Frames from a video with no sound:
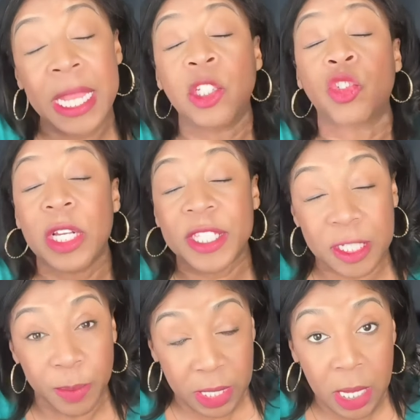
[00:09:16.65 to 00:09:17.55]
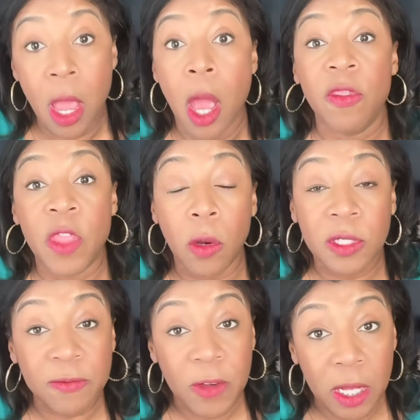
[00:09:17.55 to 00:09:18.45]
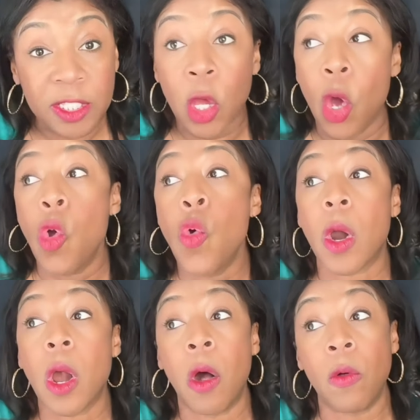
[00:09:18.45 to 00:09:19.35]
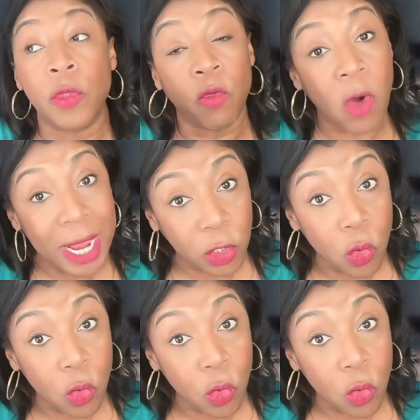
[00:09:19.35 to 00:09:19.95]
And trust me, those of us who are on the right,